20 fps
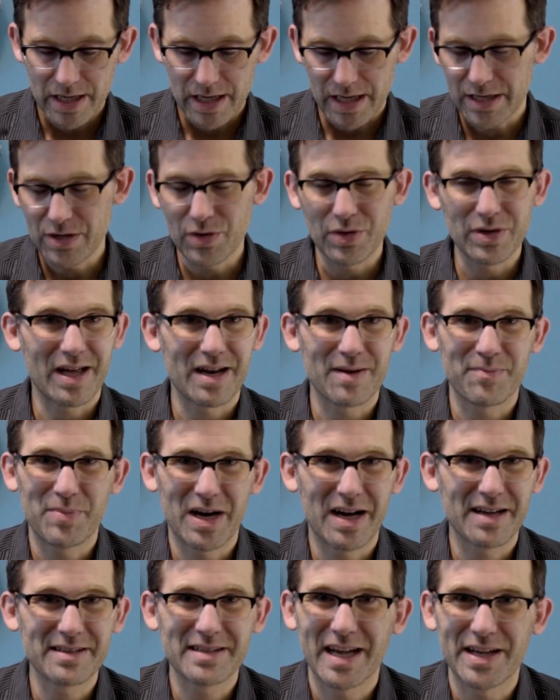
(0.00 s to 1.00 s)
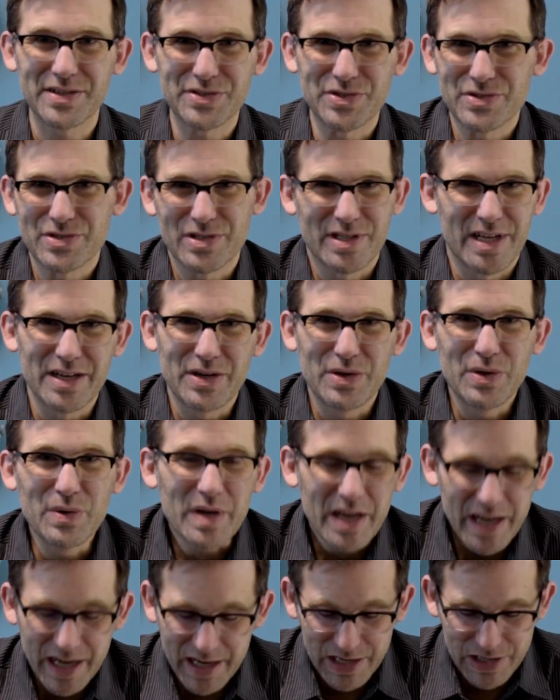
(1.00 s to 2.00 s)
I know a lot of podcasters are like, who
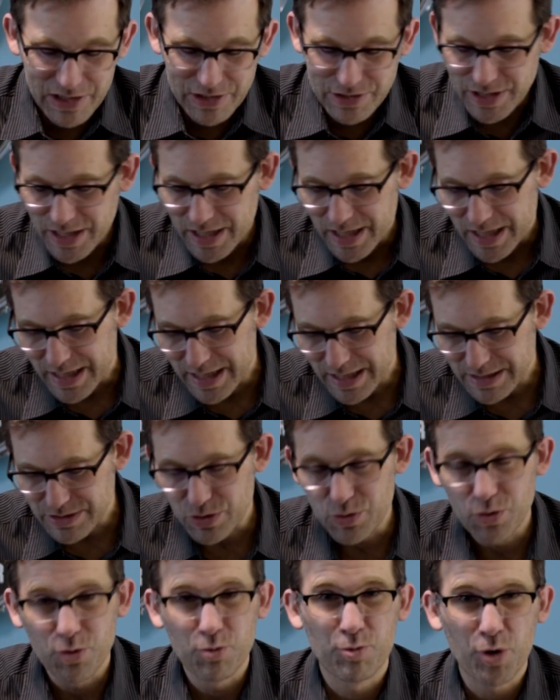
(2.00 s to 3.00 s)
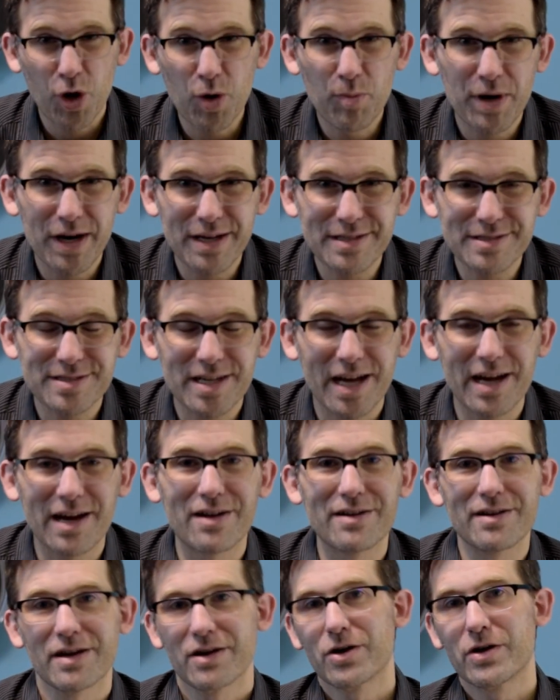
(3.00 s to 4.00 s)
cares? It has a cool robot
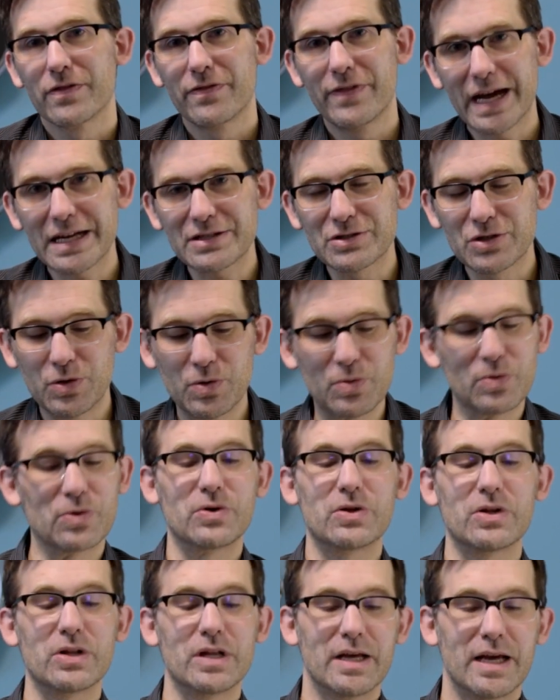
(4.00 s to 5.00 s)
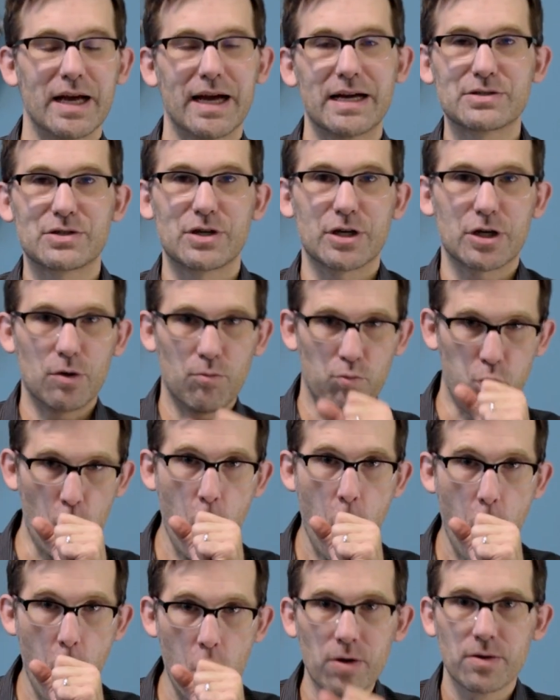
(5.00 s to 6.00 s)
sound, that's cool. Has like
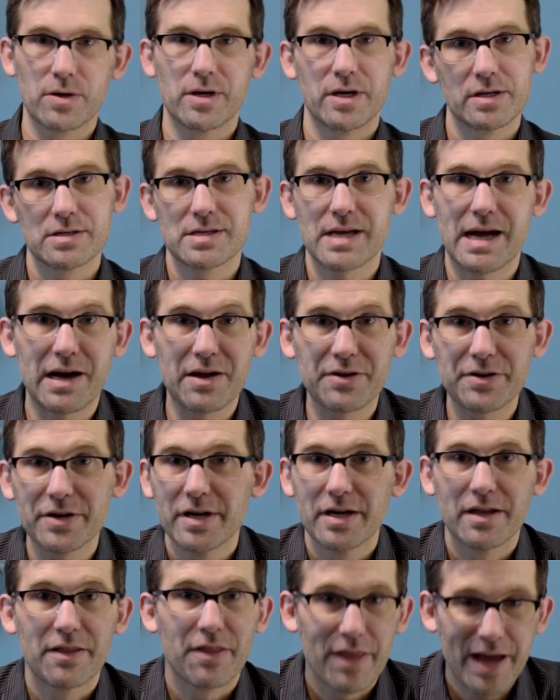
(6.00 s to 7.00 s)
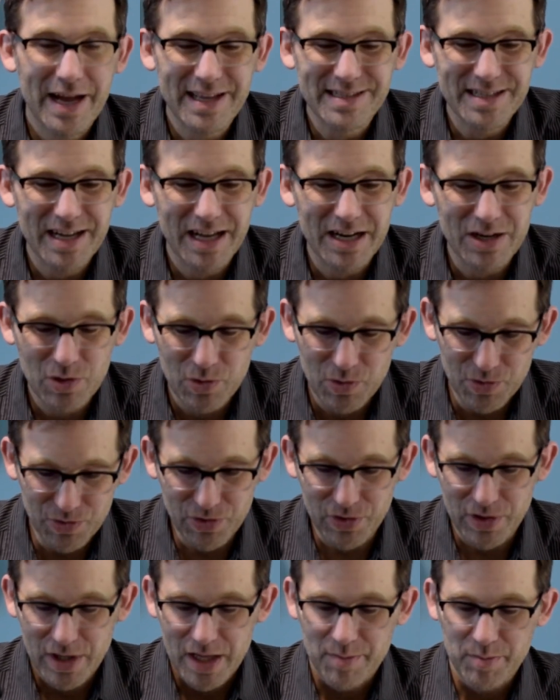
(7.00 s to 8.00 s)
a sound, that's kind of
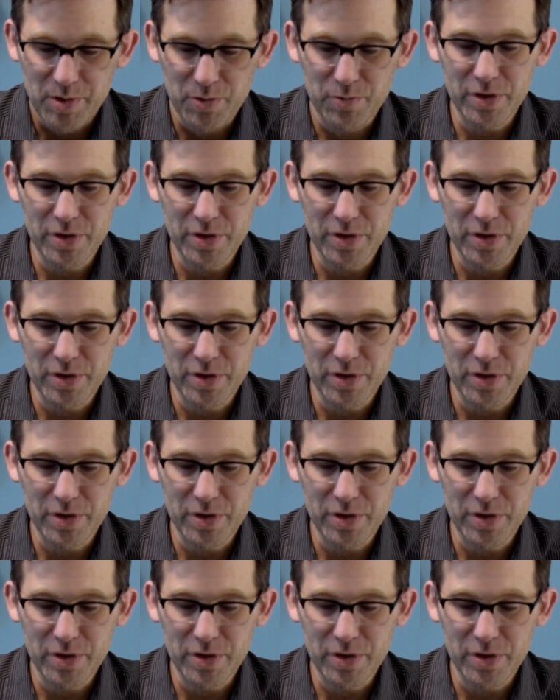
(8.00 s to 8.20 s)
cool. But